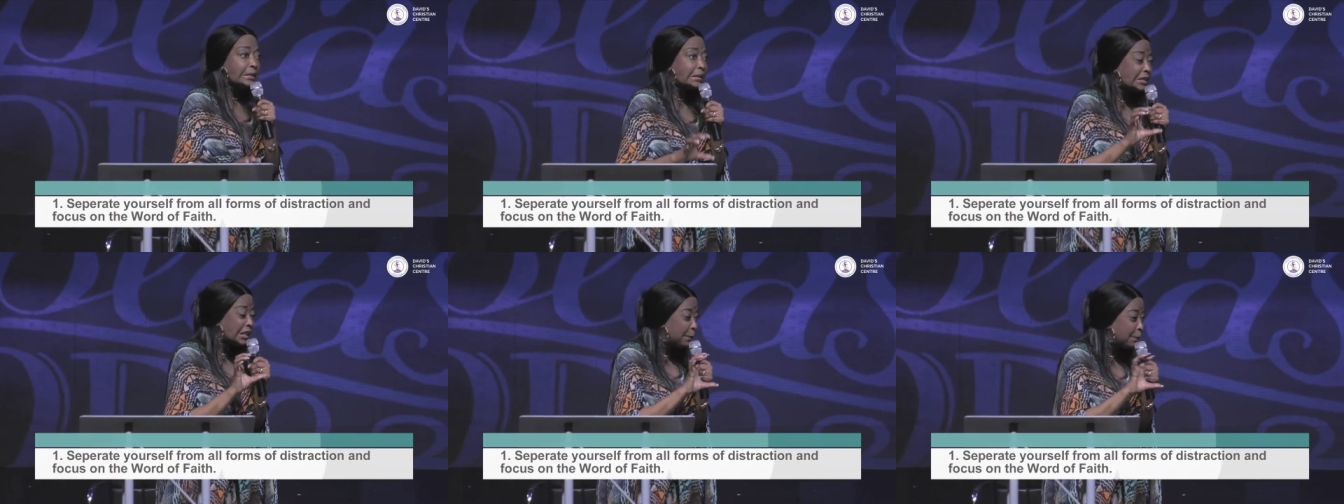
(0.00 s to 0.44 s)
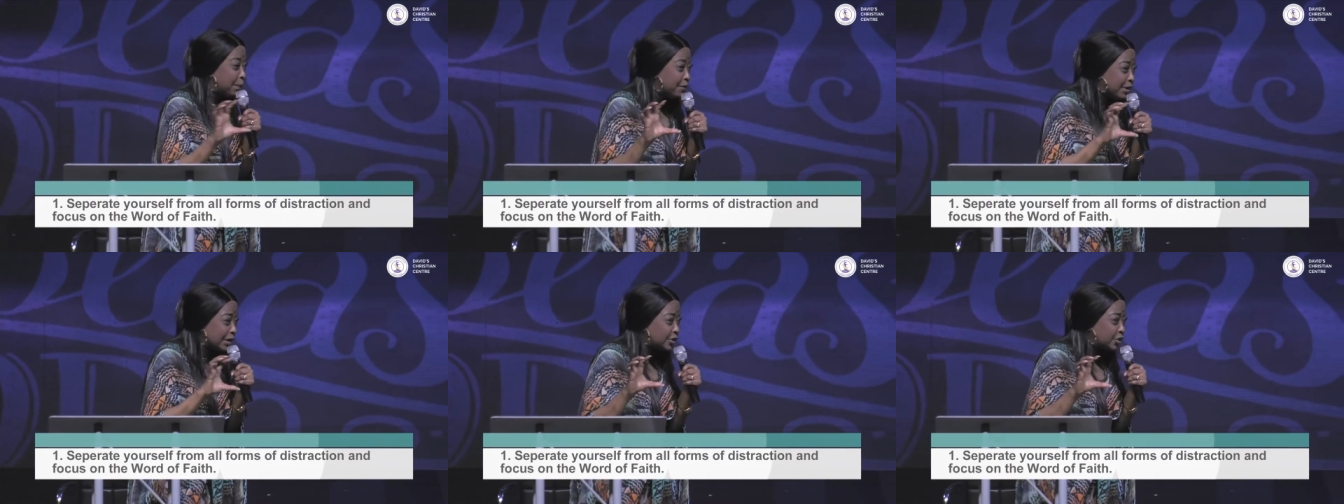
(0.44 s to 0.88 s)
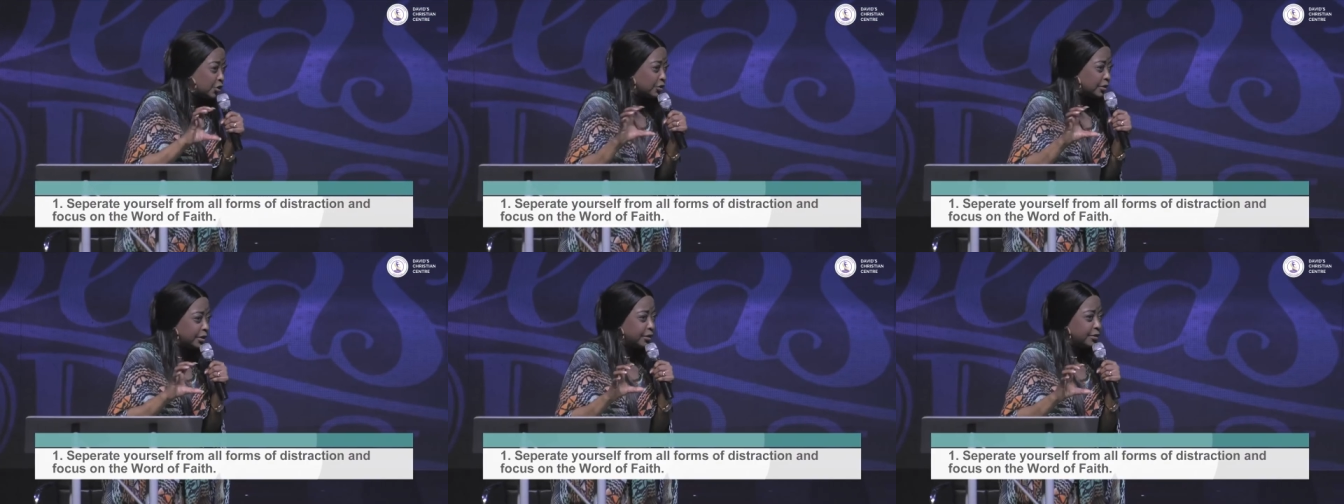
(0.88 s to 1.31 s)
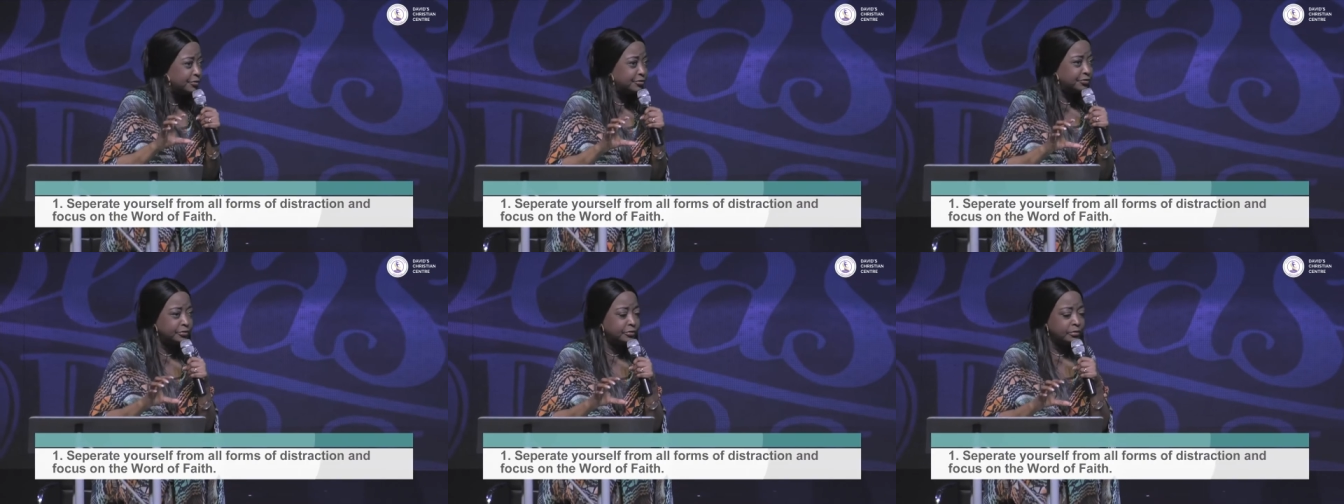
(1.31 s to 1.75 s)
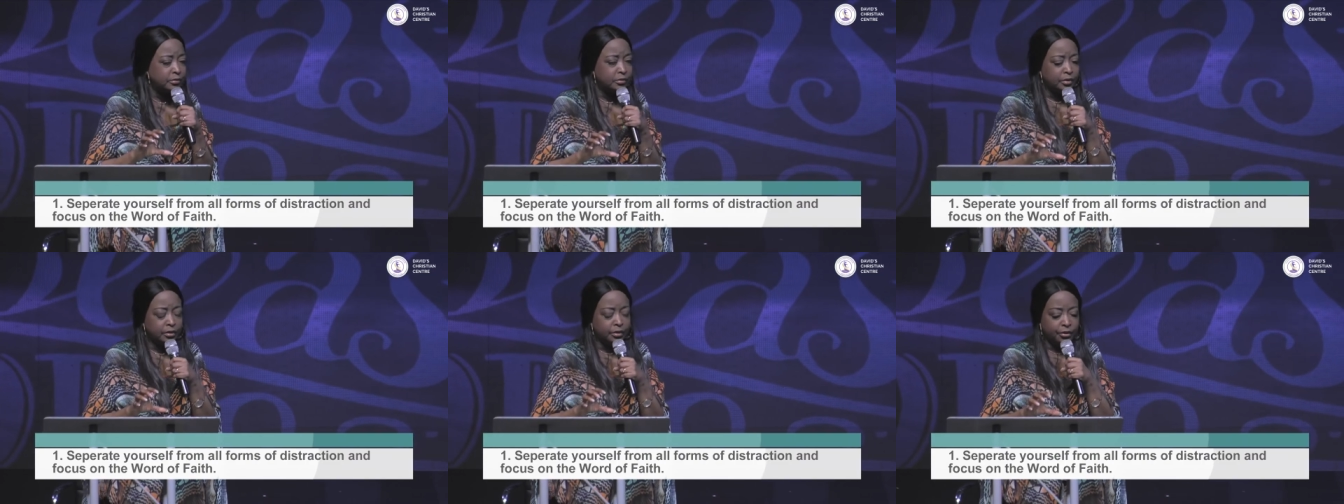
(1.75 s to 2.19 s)
separate yourself
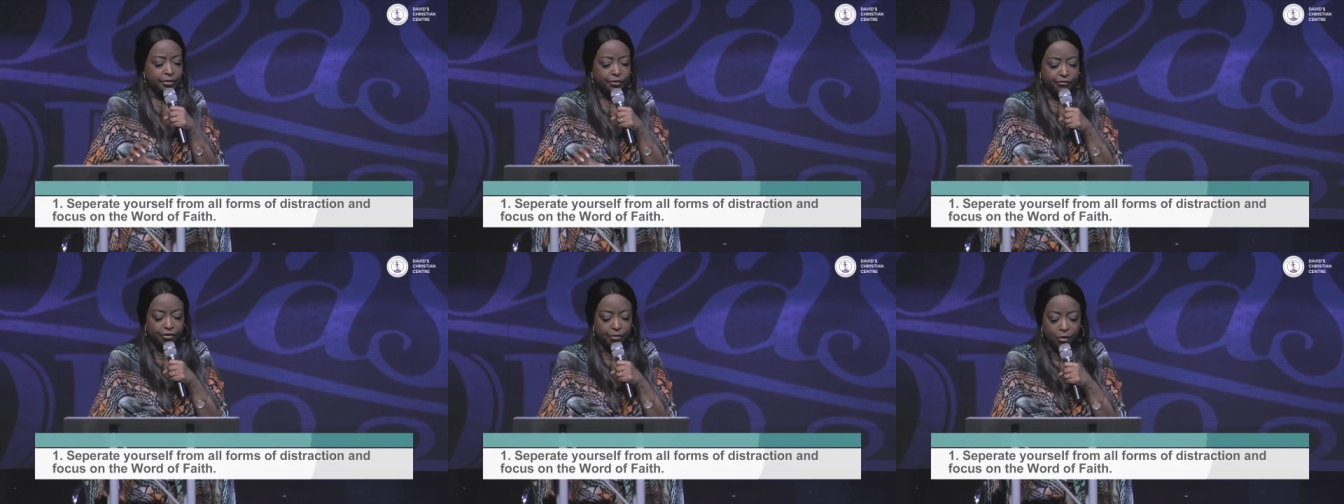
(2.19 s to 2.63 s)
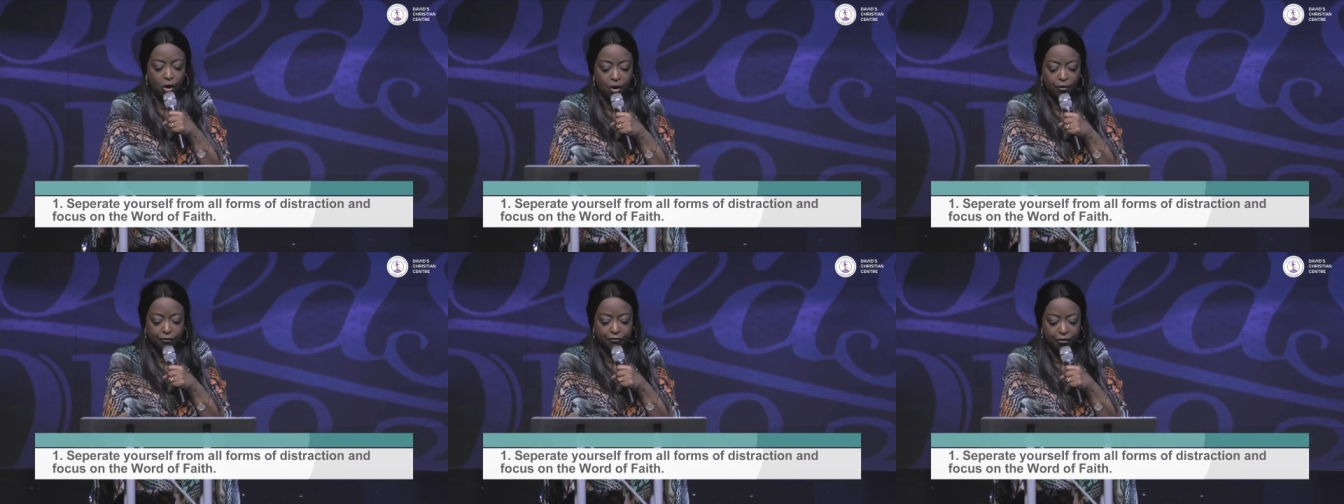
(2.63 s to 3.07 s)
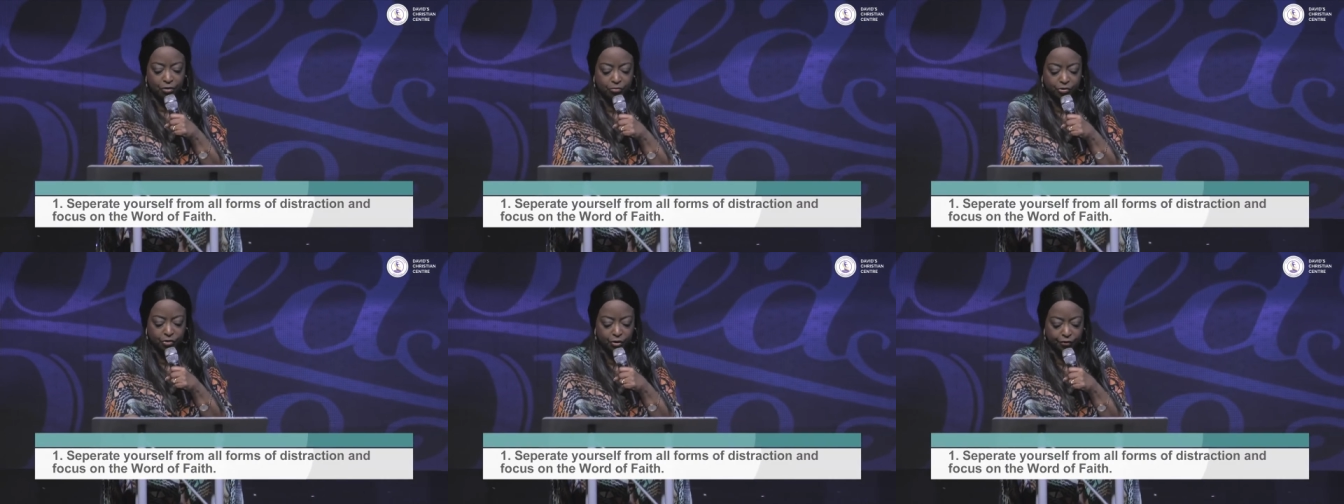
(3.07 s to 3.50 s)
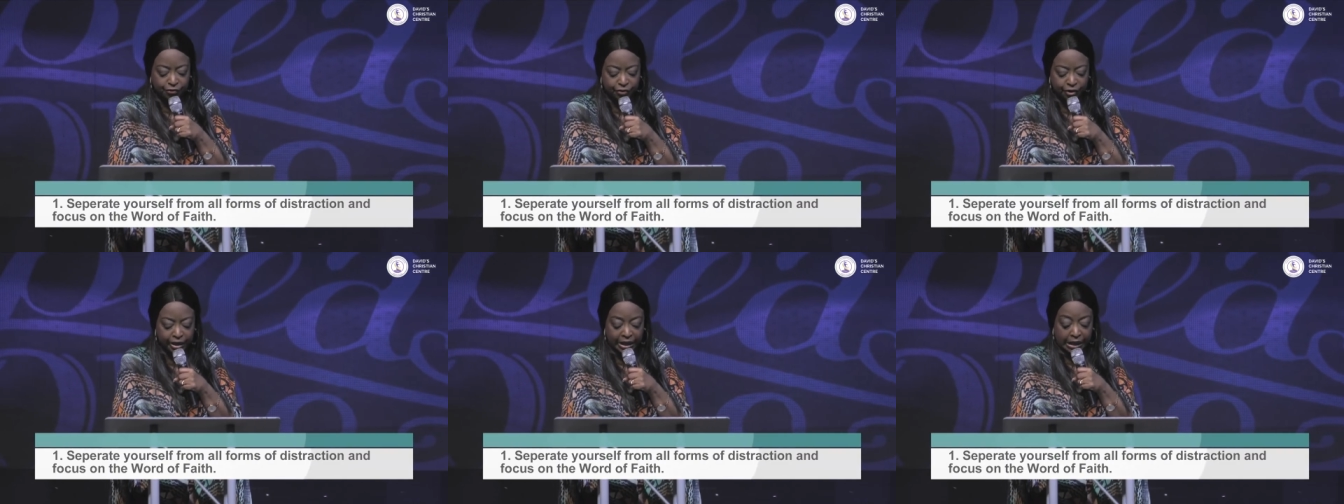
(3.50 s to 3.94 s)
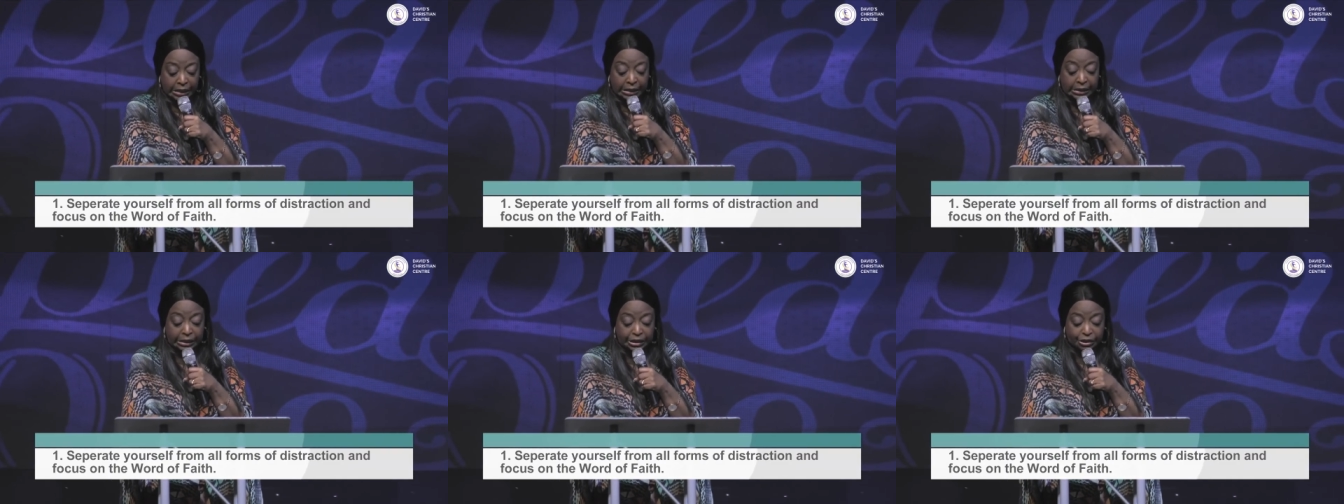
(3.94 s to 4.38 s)
from all forms of
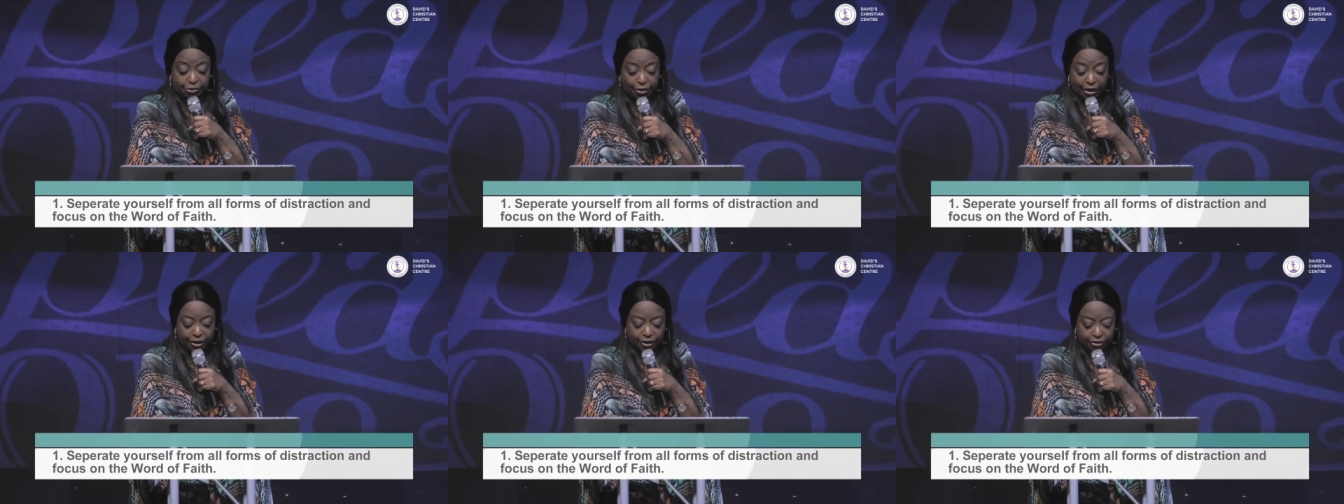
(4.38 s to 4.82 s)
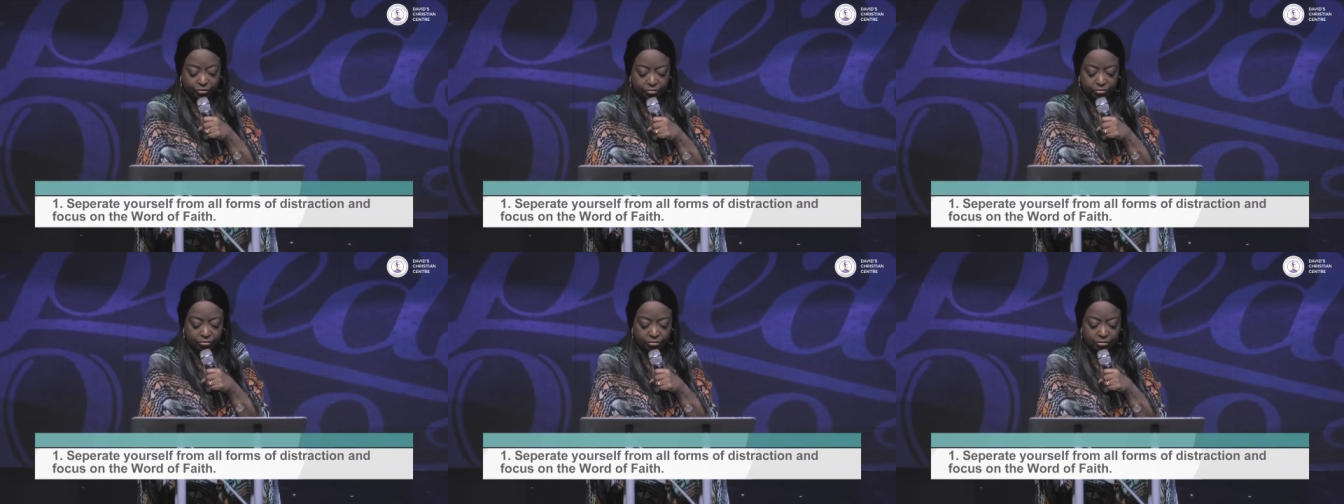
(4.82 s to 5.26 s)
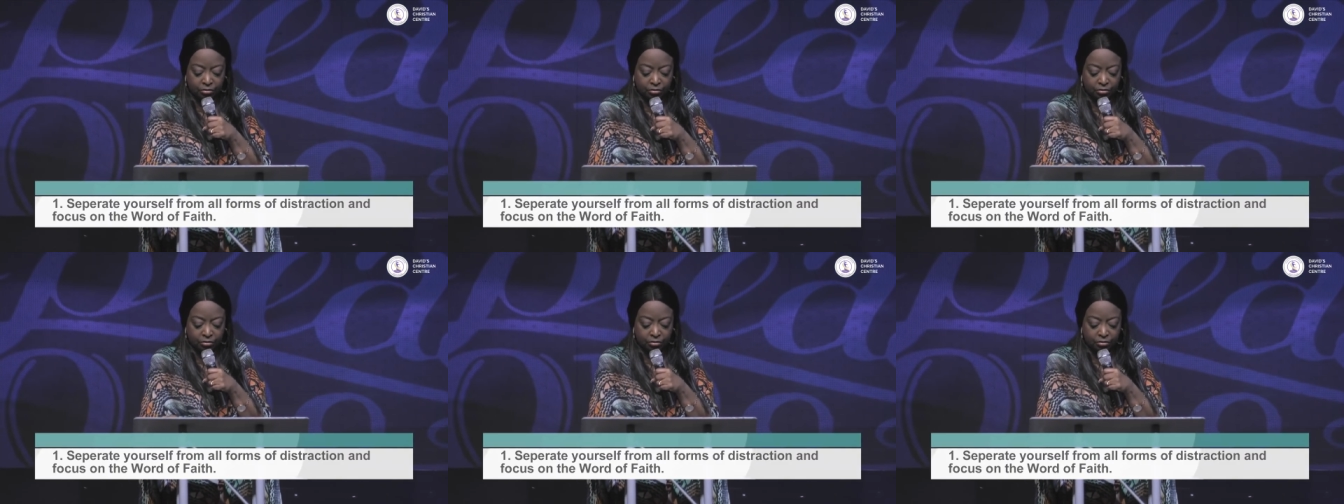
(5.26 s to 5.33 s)
distraction